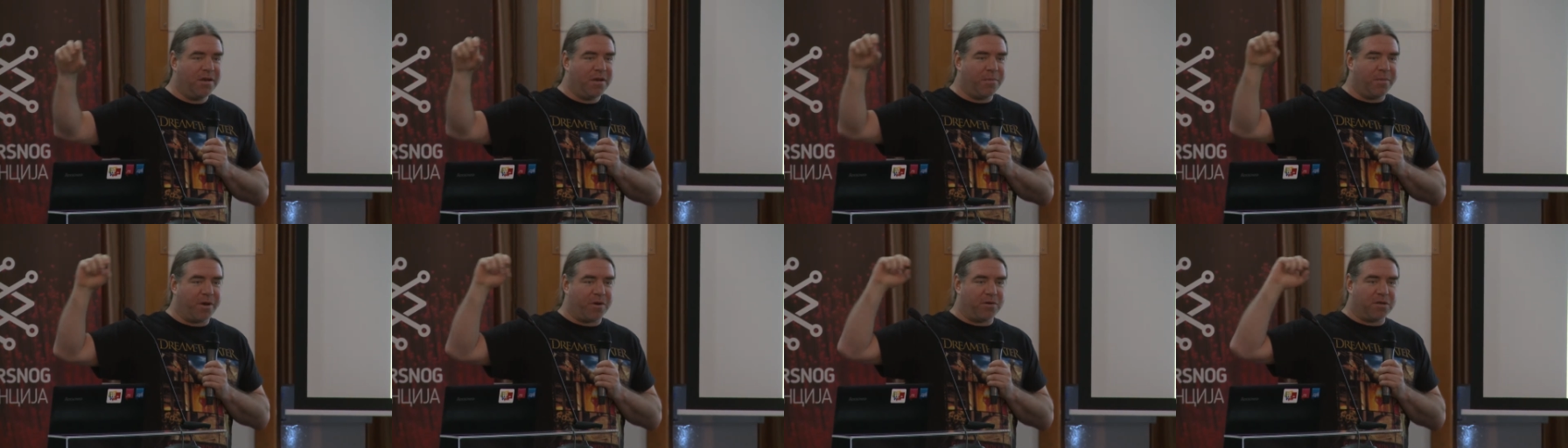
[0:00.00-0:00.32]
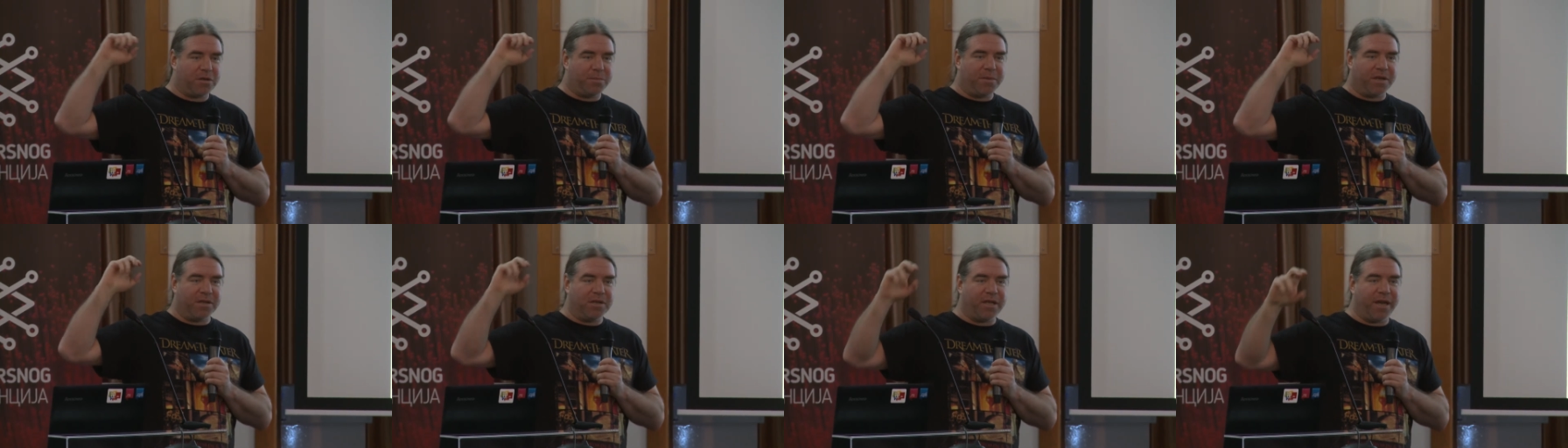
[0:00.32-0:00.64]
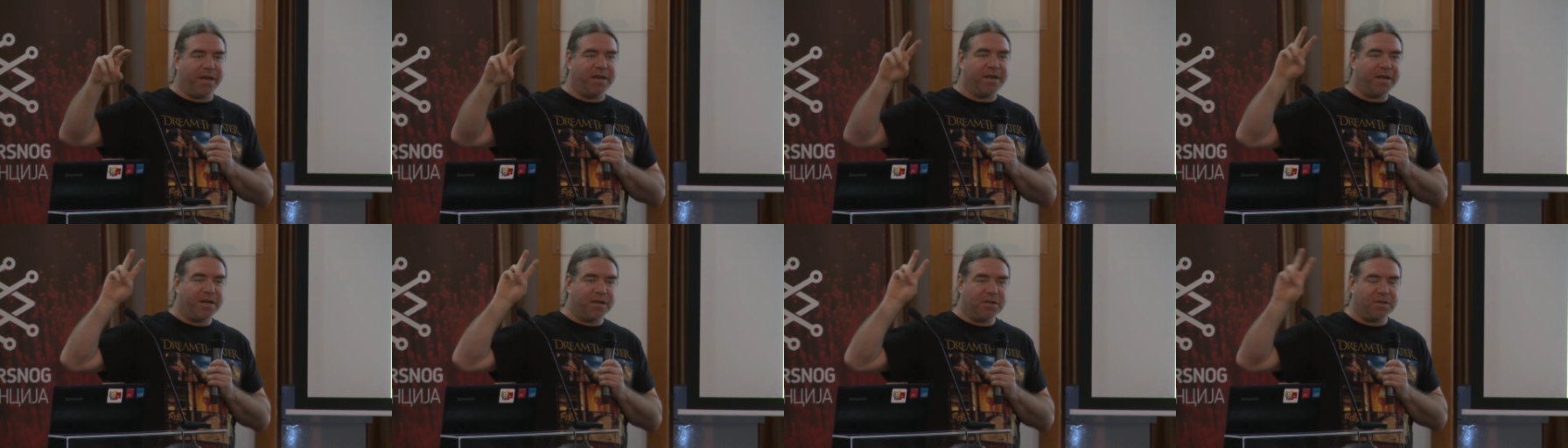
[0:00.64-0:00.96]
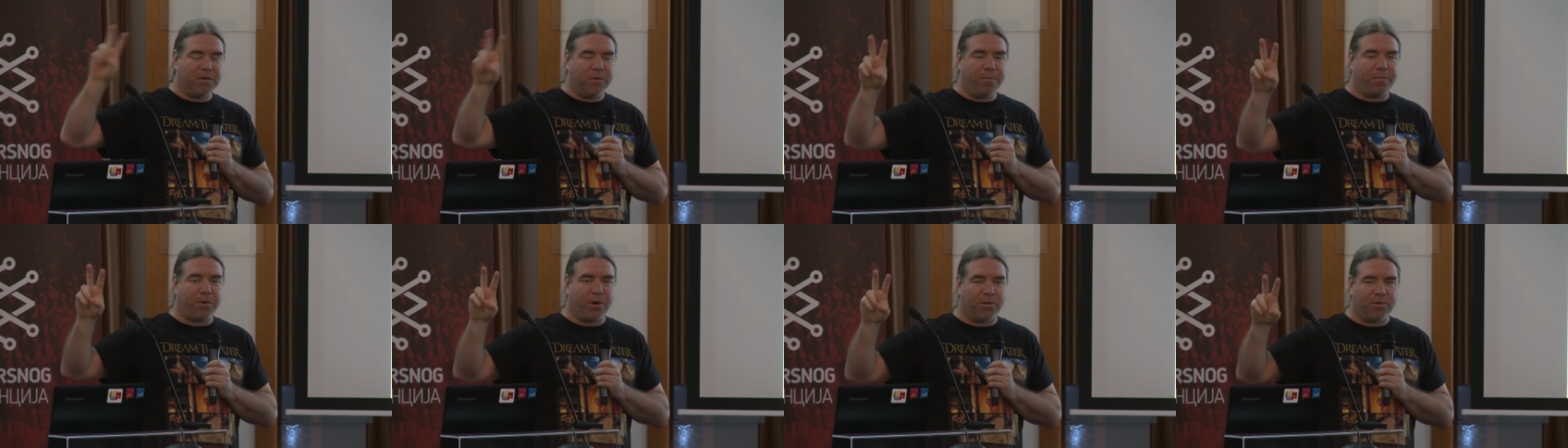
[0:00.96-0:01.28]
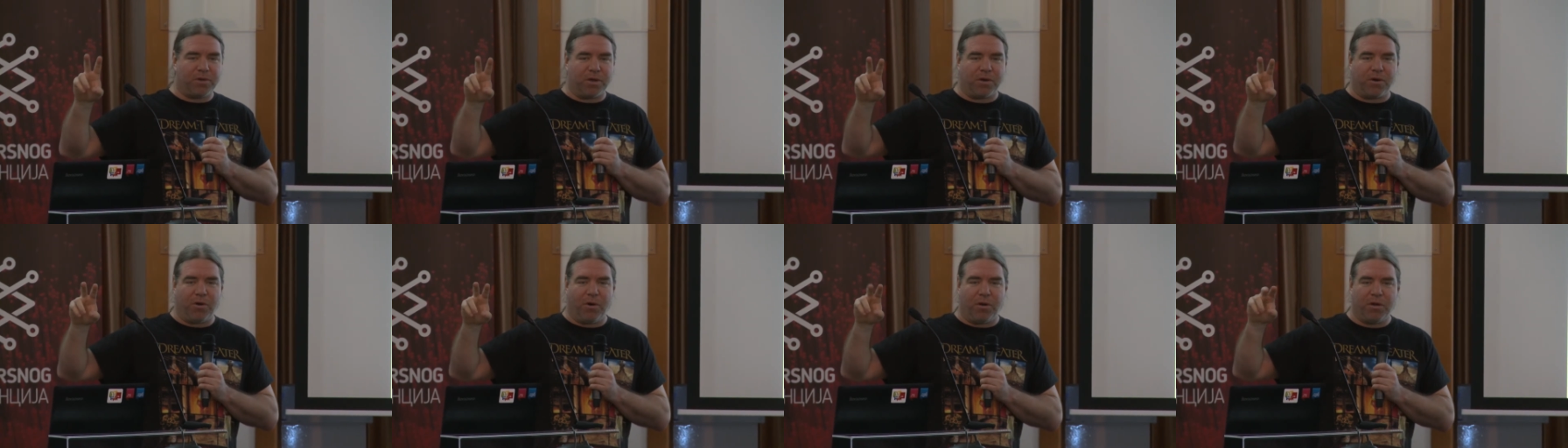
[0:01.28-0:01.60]
because maintaining two
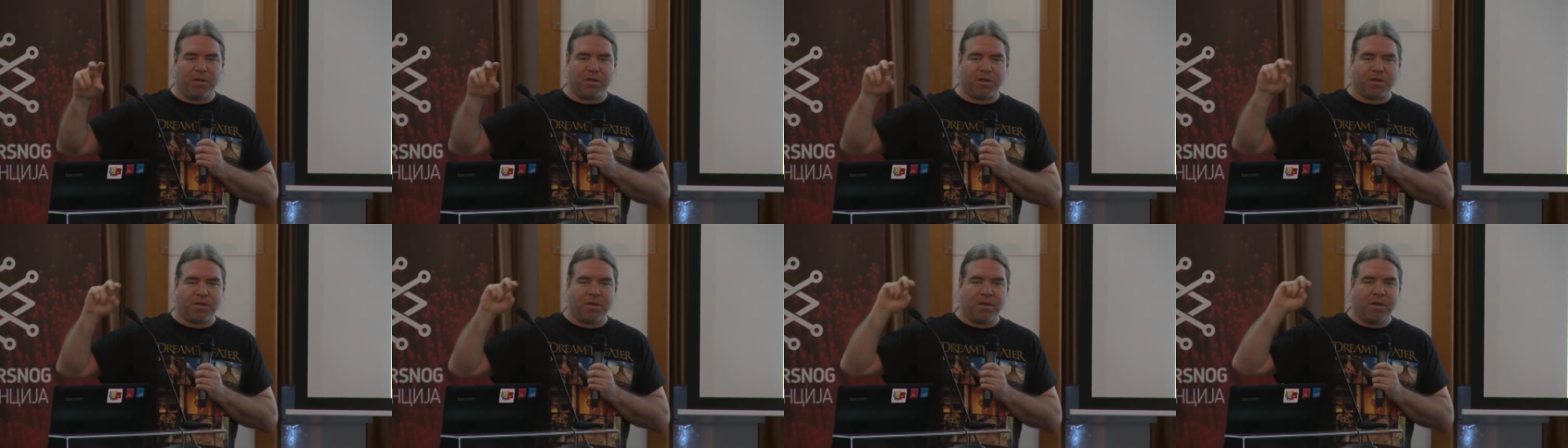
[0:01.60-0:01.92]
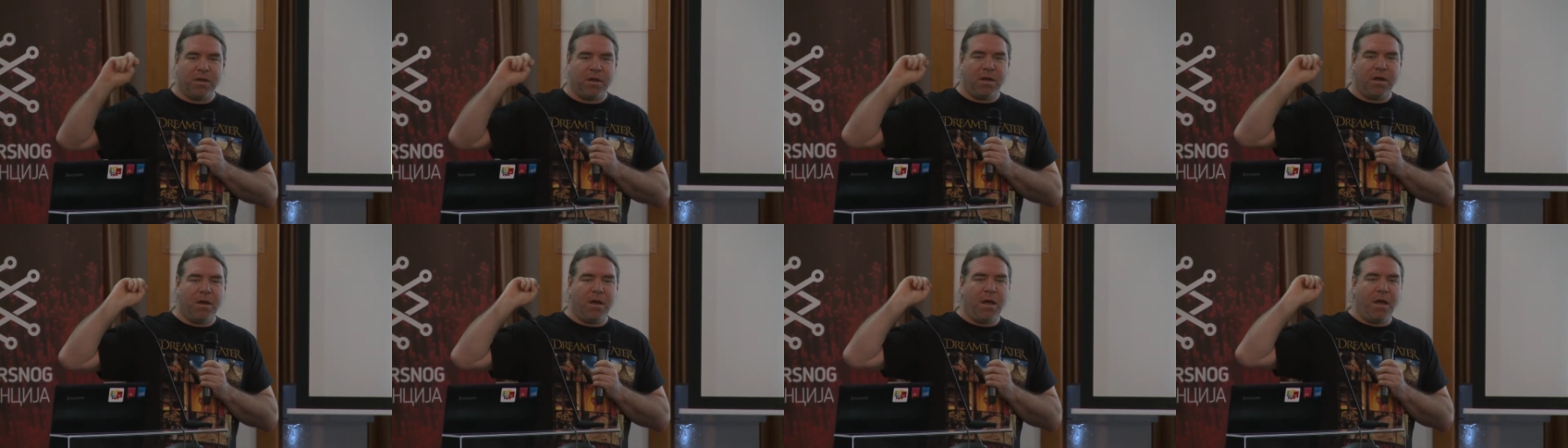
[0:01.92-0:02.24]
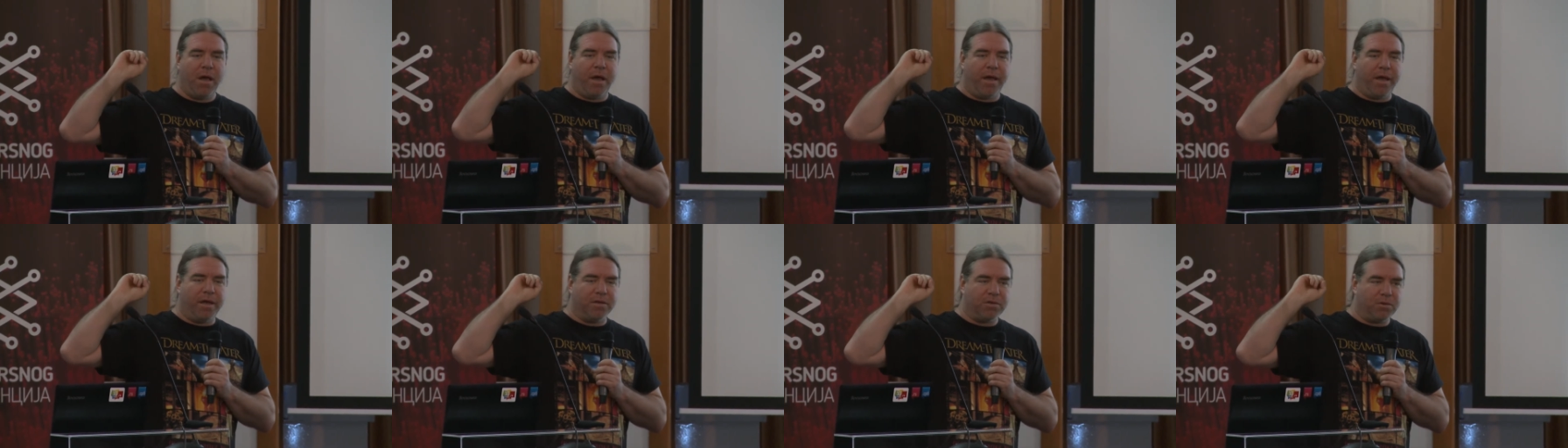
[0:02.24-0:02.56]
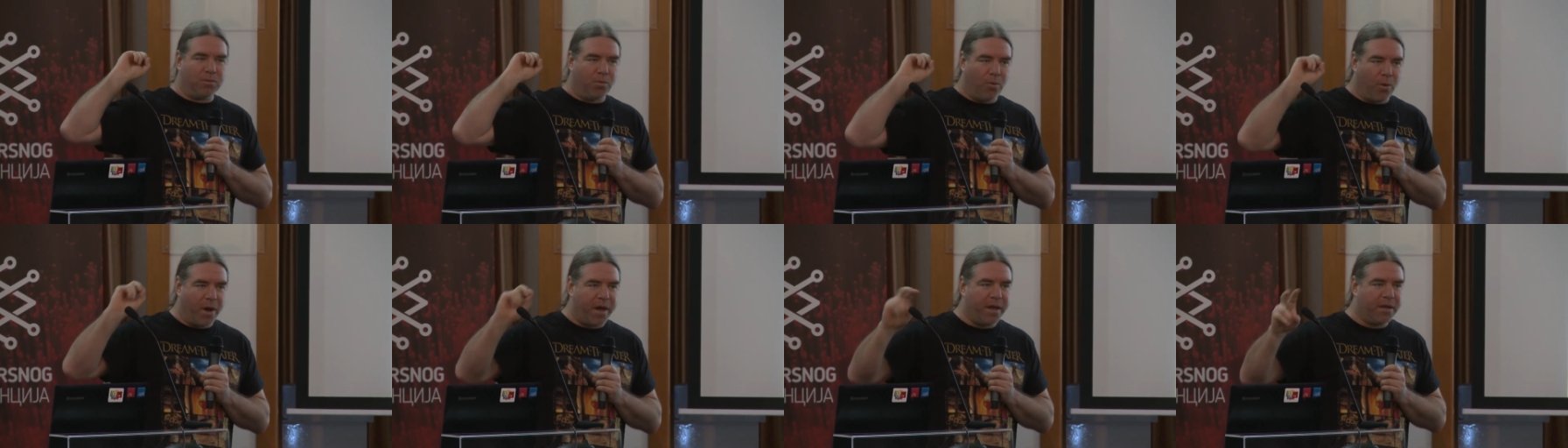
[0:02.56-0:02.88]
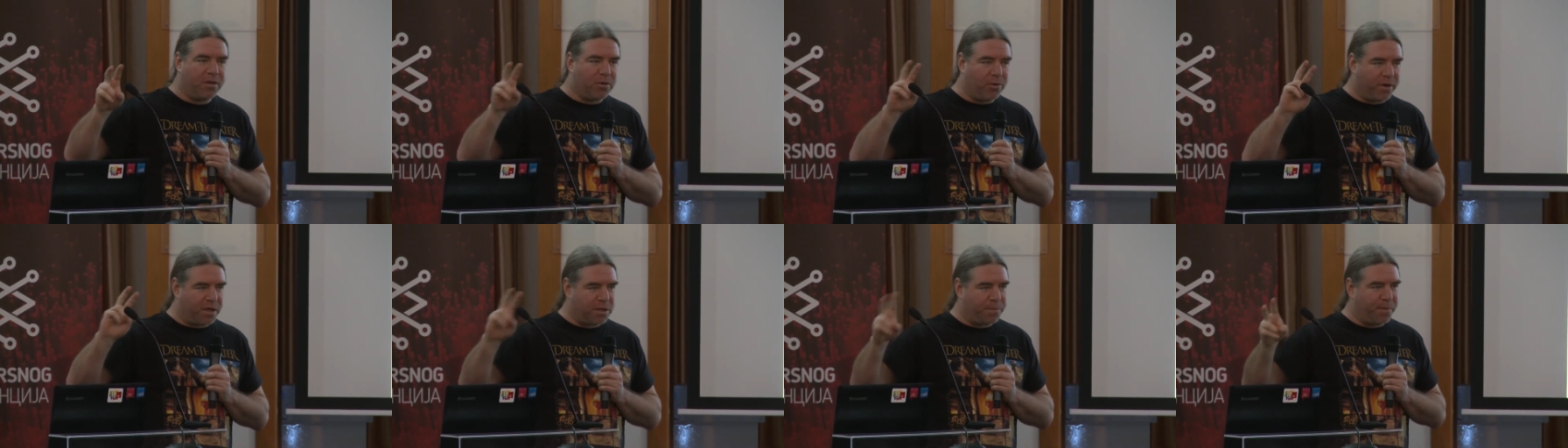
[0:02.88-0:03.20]
protocols is way
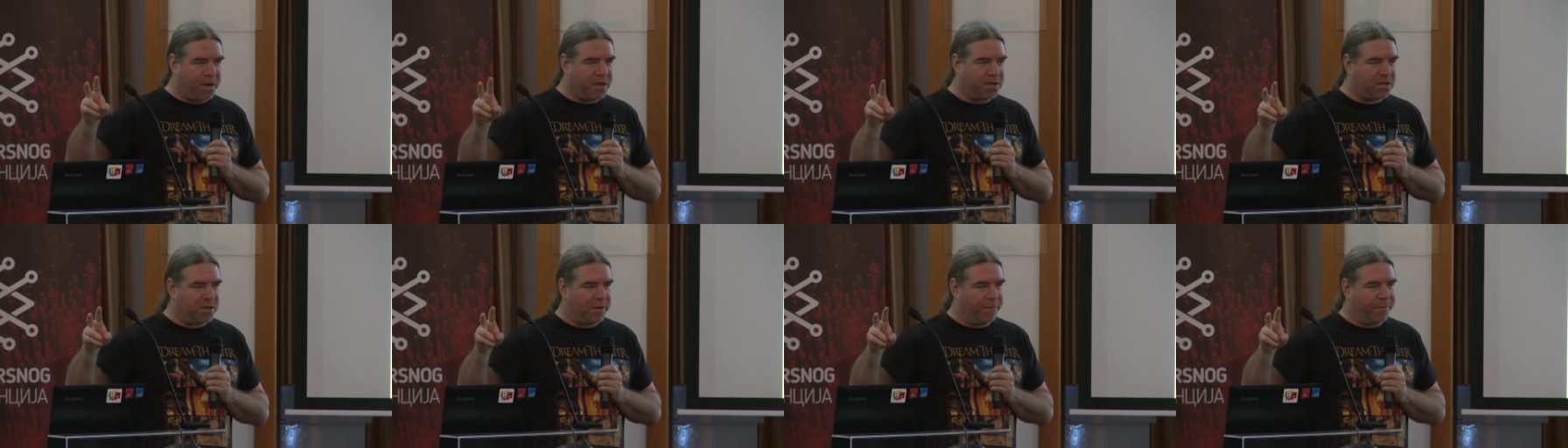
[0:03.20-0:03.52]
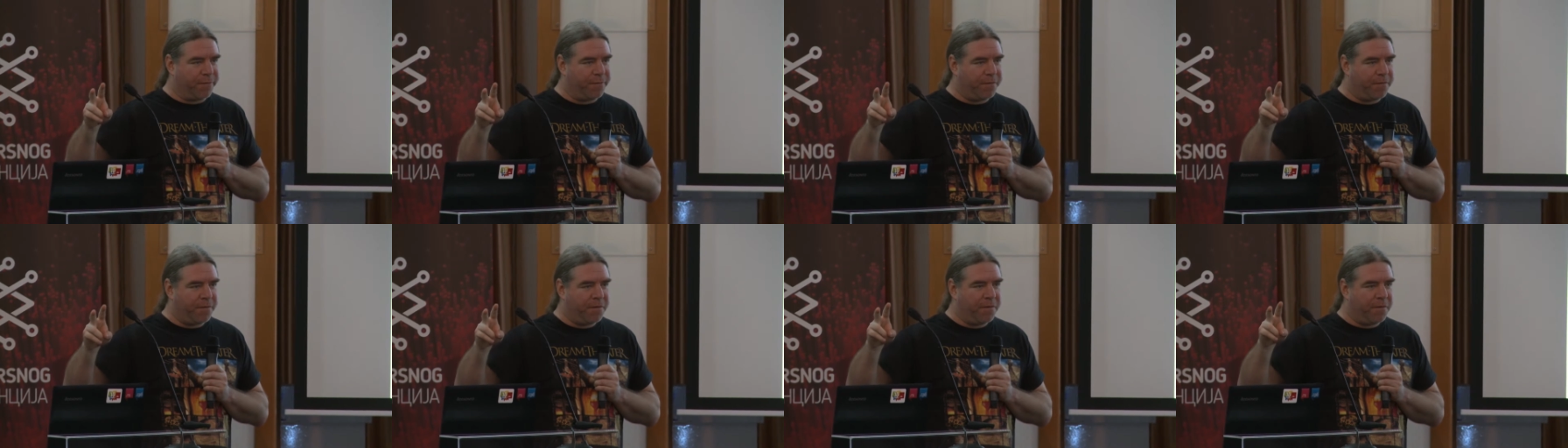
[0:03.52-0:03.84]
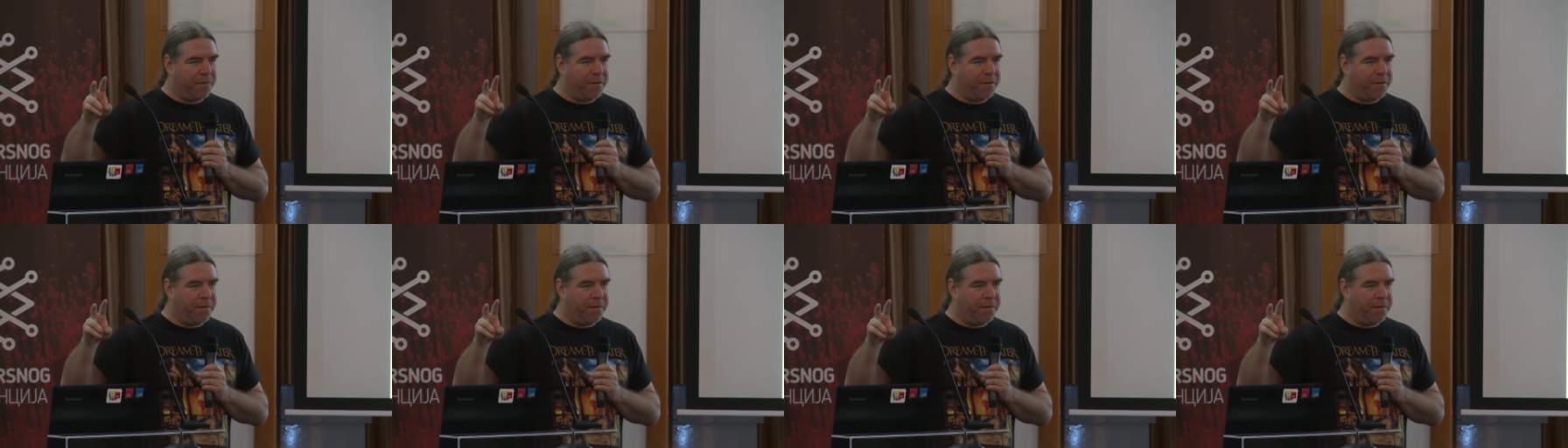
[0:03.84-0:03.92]
too expensive.